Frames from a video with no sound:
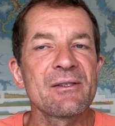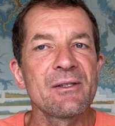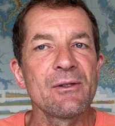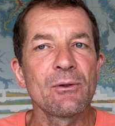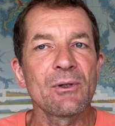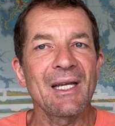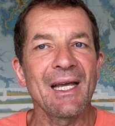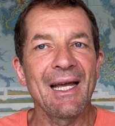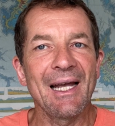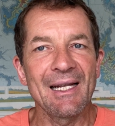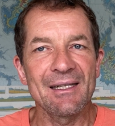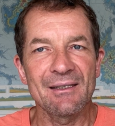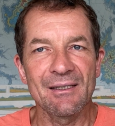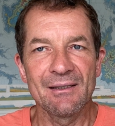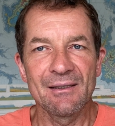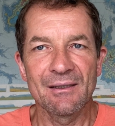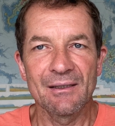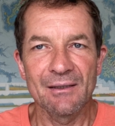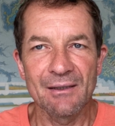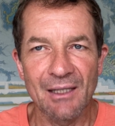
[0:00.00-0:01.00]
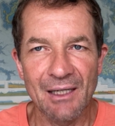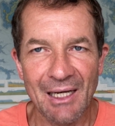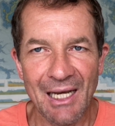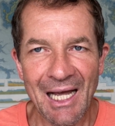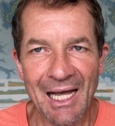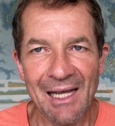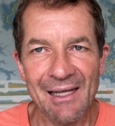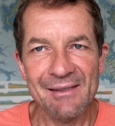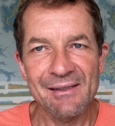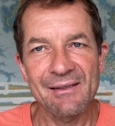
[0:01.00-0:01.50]
look at the
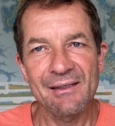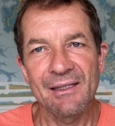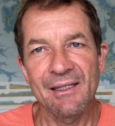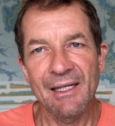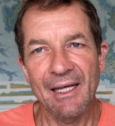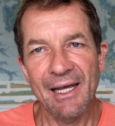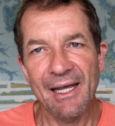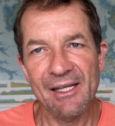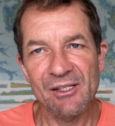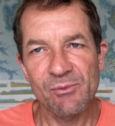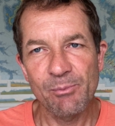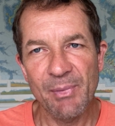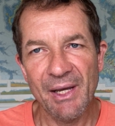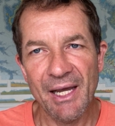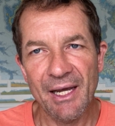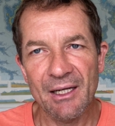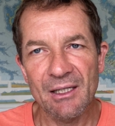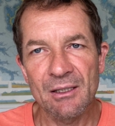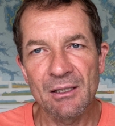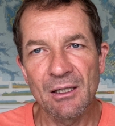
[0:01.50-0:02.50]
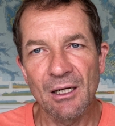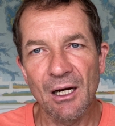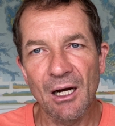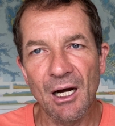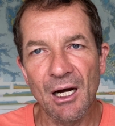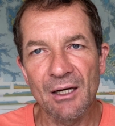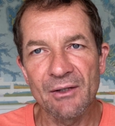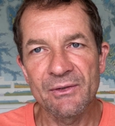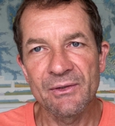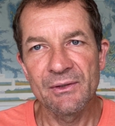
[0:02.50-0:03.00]
last aspect
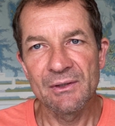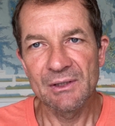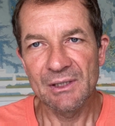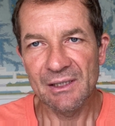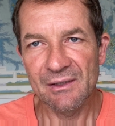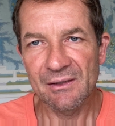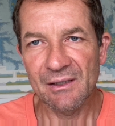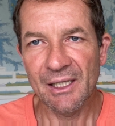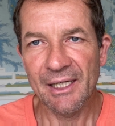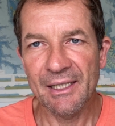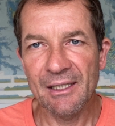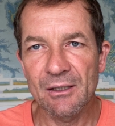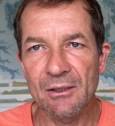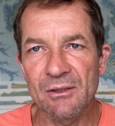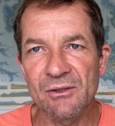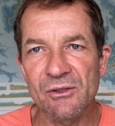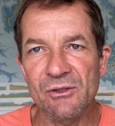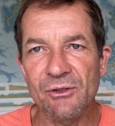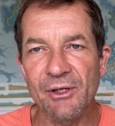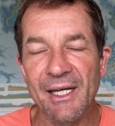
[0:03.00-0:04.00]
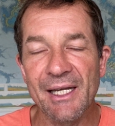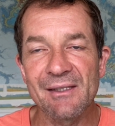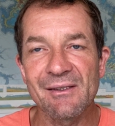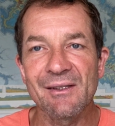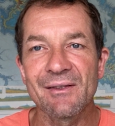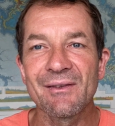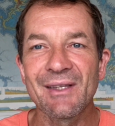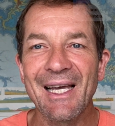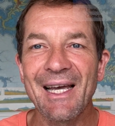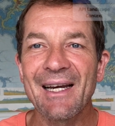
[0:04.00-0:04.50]
of design constraints
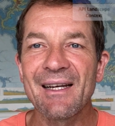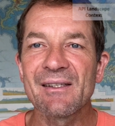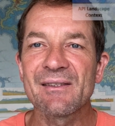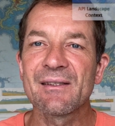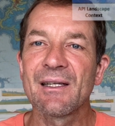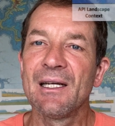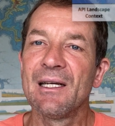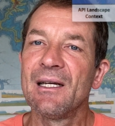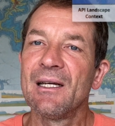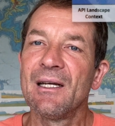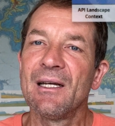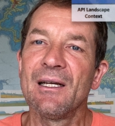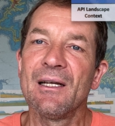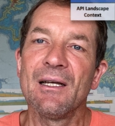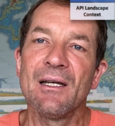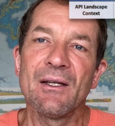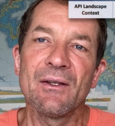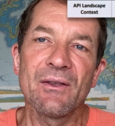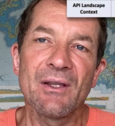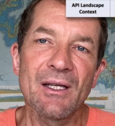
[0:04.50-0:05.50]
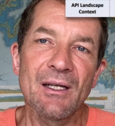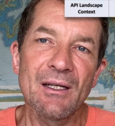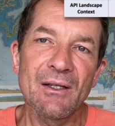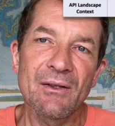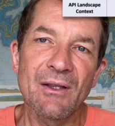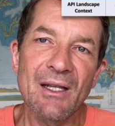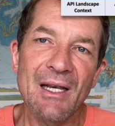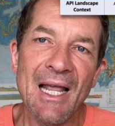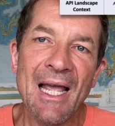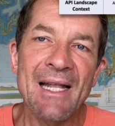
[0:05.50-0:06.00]
and that is the,
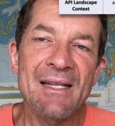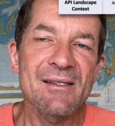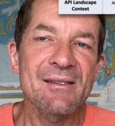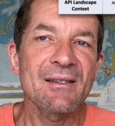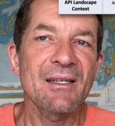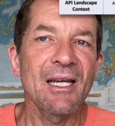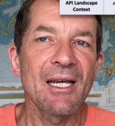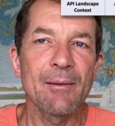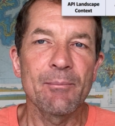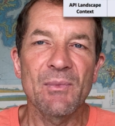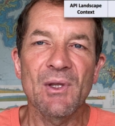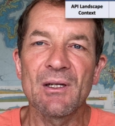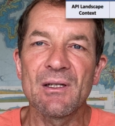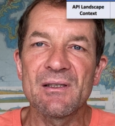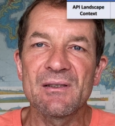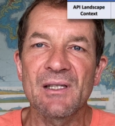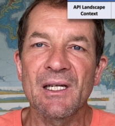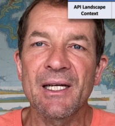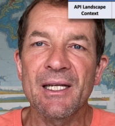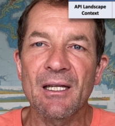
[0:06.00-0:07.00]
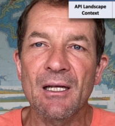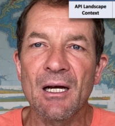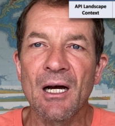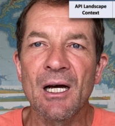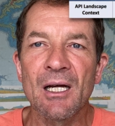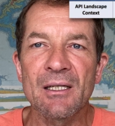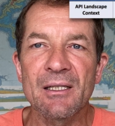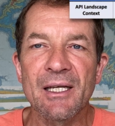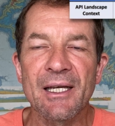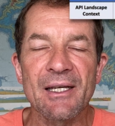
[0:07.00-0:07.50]
the landscape, the design
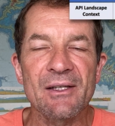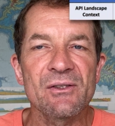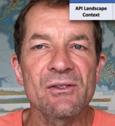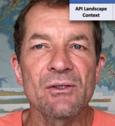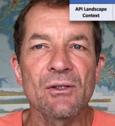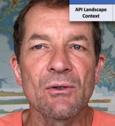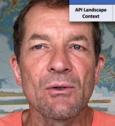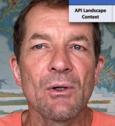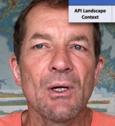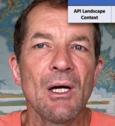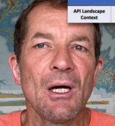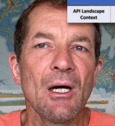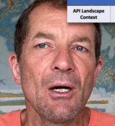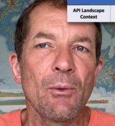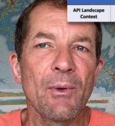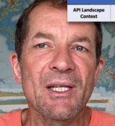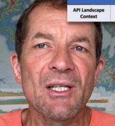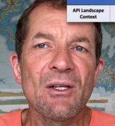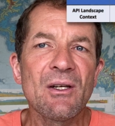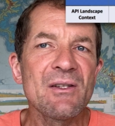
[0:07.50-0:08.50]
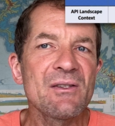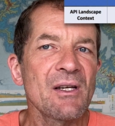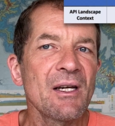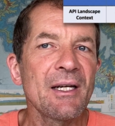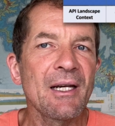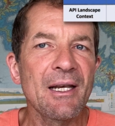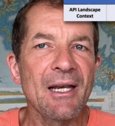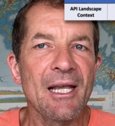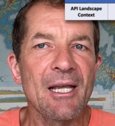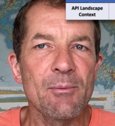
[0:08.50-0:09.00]
context. So when you design
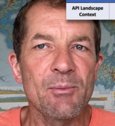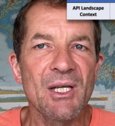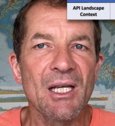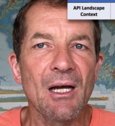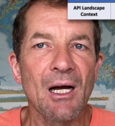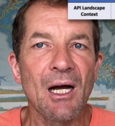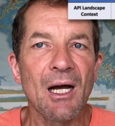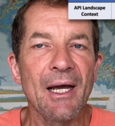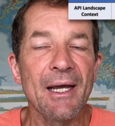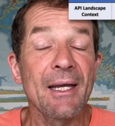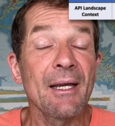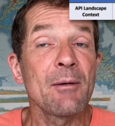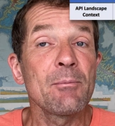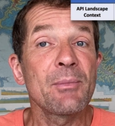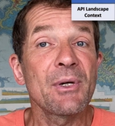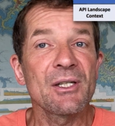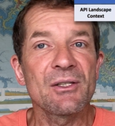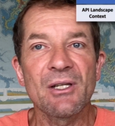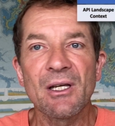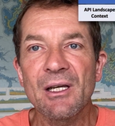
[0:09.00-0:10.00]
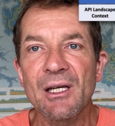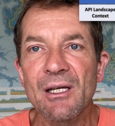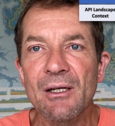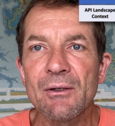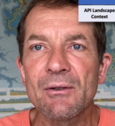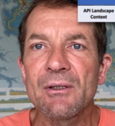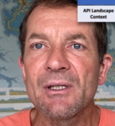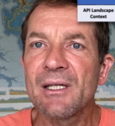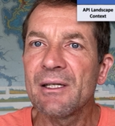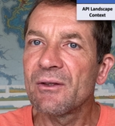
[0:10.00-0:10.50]
an API, in
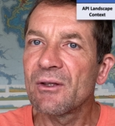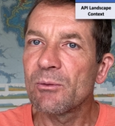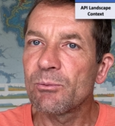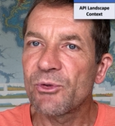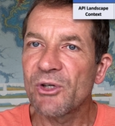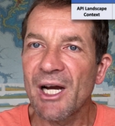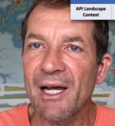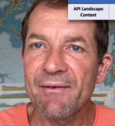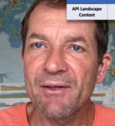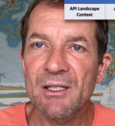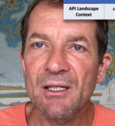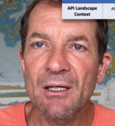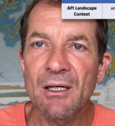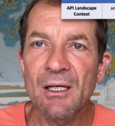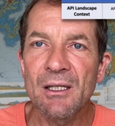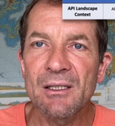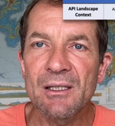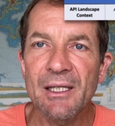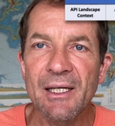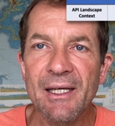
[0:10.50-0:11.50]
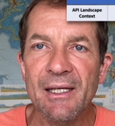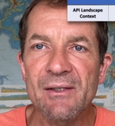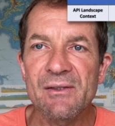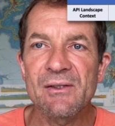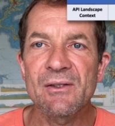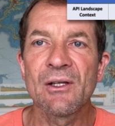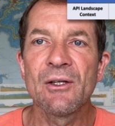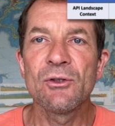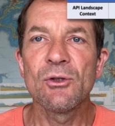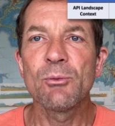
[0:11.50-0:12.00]
particular in the private
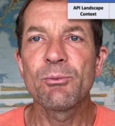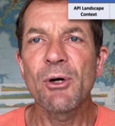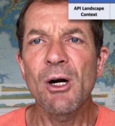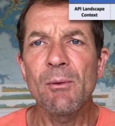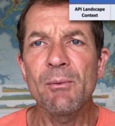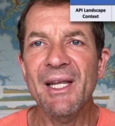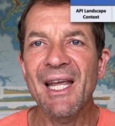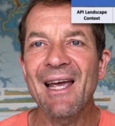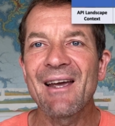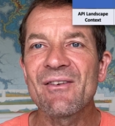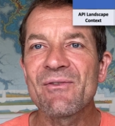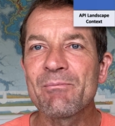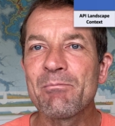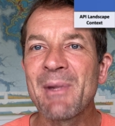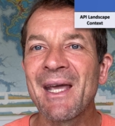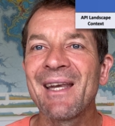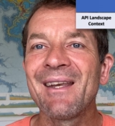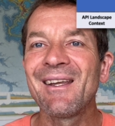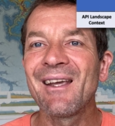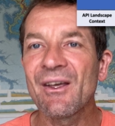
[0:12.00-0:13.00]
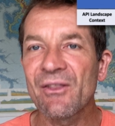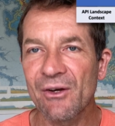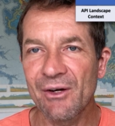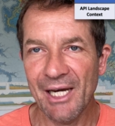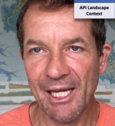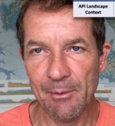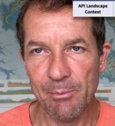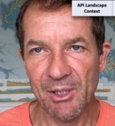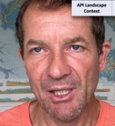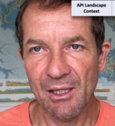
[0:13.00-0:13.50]
context, you probably have many other
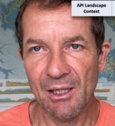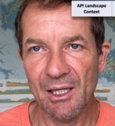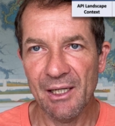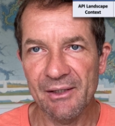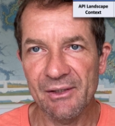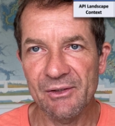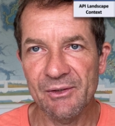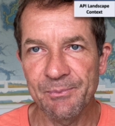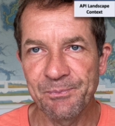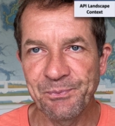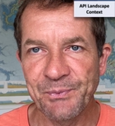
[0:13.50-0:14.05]
APIs.